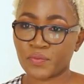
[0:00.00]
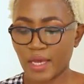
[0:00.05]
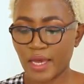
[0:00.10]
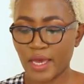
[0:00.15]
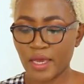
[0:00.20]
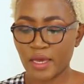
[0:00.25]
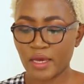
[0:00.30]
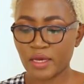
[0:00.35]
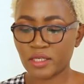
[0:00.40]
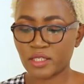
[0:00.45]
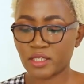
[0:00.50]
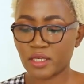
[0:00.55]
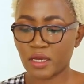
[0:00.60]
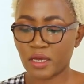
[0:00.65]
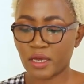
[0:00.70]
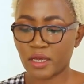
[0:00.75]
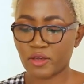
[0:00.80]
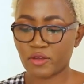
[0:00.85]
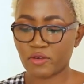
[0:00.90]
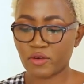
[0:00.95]
Hi
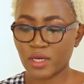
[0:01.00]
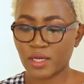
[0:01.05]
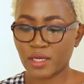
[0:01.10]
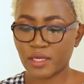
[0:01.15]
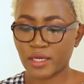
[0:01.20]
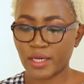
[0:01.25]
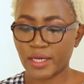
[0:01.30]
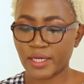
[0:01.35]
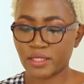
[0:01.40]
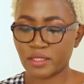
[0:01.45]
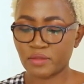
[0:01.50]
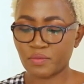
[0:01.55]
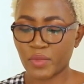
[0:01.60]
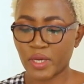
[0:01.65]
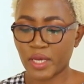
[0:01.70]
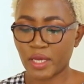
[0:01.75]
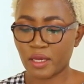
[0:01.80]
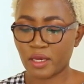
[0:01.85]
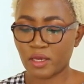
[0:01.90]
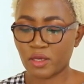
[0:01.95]
Asha, I greatly
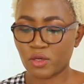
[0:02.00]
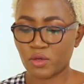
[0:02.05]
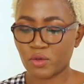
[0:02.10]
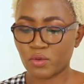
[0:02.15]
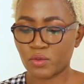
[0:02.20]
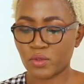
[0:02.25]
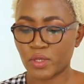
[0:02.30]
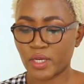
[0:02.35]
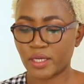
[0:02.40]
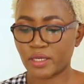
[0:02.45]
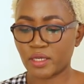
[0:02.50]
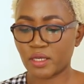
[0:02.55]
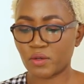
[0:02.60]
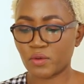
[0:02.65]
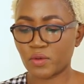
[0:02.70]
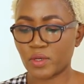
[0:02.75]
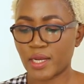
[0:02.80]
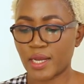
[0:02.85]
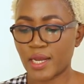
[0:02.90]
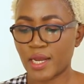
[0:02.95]
admire you and I
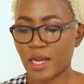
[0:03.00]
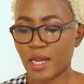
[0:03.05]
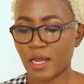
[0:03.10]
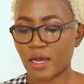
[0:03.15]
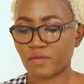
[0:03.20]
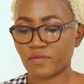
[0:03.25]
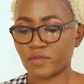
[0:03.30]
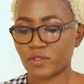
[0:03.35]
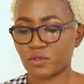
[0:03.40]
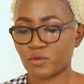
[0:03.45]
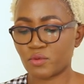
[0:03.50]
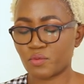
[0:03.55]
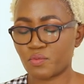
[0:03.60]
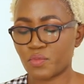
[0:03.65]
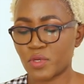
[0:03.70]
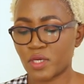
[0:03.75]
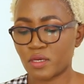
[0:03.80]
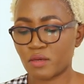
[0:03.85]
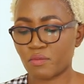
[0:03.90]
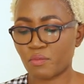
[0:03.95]
would love to
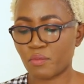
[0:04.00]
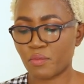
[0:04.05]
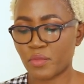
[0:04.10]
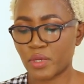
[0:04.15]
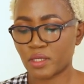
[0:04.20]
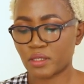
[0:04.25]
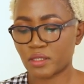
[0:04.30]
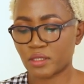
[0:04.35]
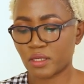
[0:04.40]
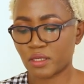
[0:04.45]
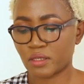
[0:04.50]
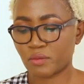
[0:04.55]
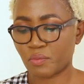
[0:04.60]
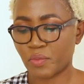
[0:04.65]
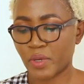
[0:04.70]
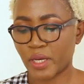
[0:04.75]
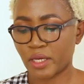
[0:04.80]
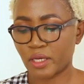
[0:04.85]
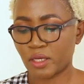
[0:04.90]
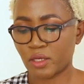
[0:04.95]
be mentored
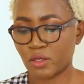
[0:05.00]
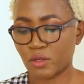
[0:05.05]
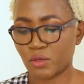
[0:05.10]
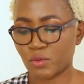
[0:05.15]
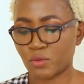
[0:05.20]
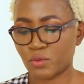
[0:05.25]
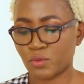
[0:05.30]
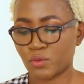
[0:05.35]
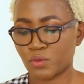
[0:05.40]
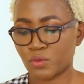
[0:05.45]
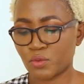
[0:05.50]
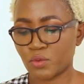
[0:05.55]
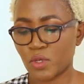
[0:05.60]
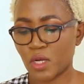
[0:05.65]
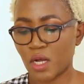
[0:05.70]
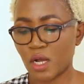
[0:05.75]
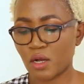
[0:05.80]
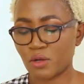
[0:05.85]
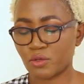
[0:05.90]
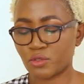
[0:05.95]
by you.
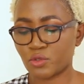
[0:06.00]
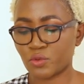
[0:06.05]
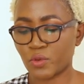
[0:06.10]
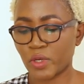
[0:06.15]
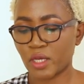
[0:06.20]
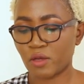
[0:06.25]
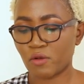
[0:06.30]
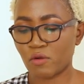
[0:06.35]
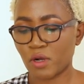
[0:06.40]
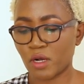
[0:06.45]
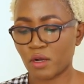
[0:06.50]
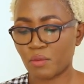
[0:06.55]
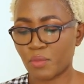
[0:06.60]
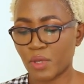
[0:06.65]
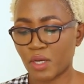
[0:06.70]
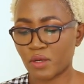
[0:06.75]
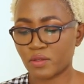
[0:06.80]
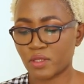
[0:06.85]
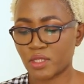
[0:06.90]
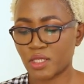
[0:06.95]
How do I go
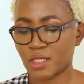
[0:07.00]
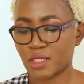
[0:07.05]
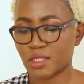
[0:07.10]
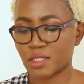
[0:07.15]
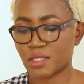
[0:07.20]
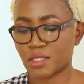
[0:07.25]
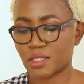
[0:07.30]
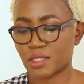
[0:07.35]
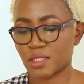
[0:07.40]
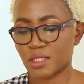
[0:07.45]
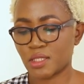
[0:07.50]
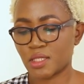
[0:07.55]
about this?